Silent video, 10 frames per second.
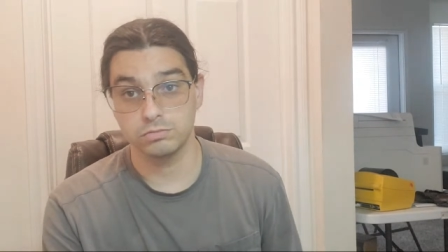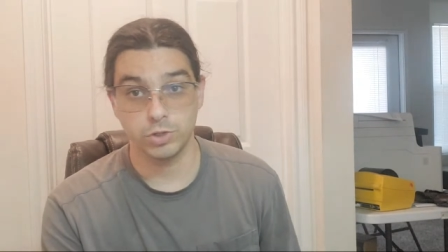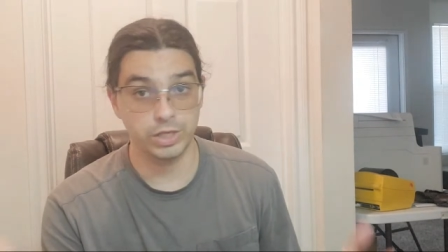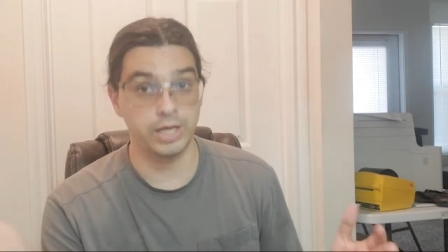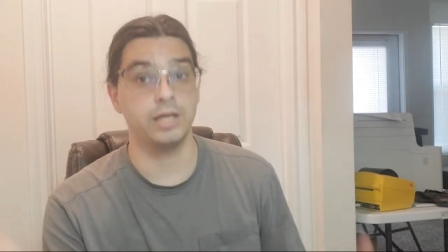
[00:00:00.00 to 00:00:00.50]

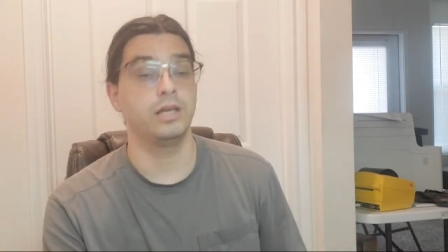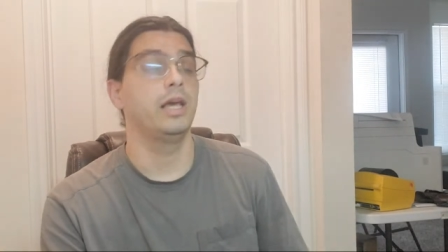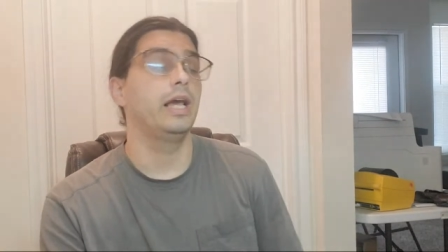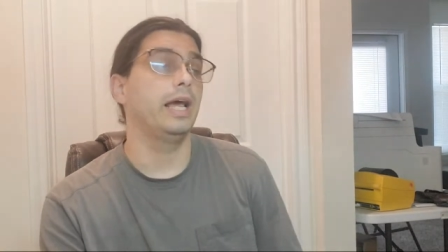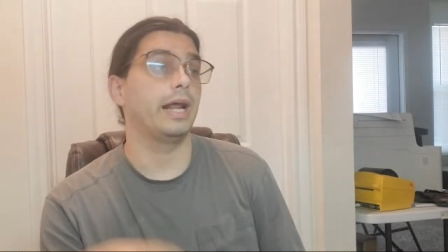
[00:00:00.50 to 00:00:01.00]
Okay?
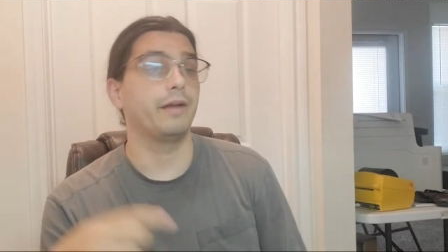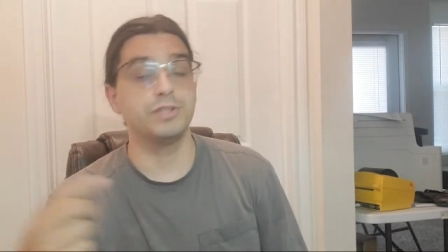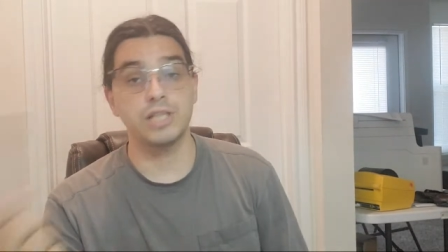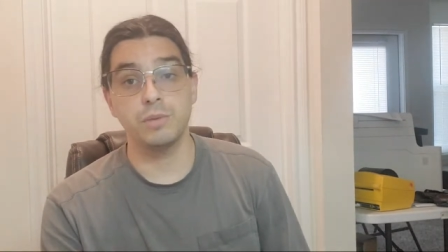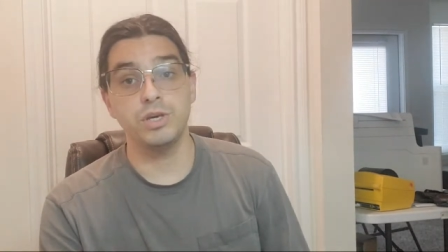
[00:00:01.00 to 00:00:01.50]
And
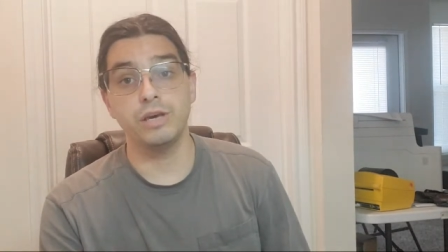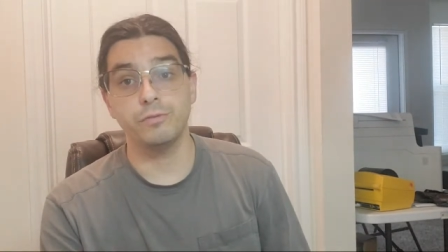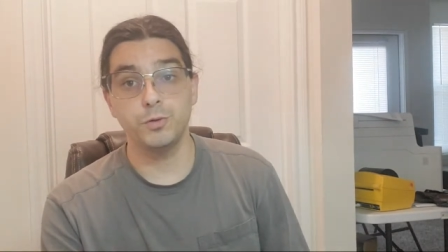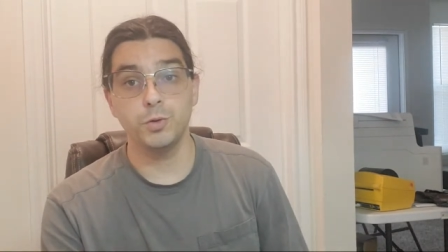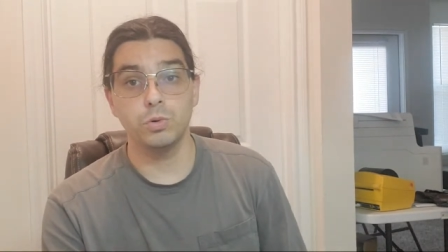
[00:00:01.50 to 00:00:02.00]
every time you get
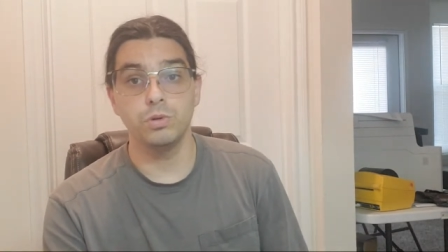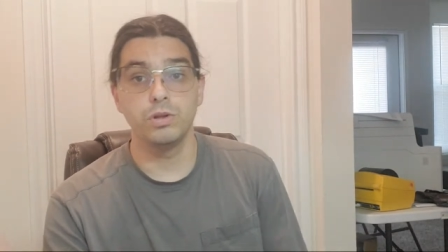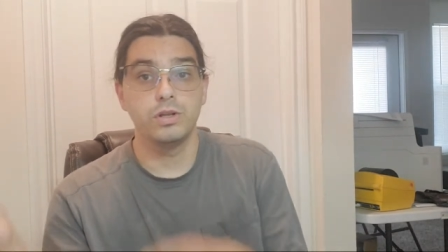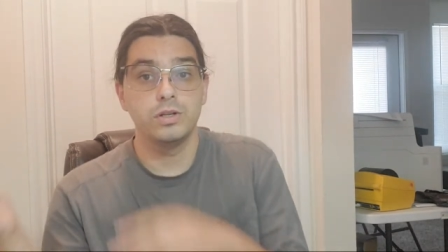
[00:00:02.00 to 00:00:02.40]
fuel,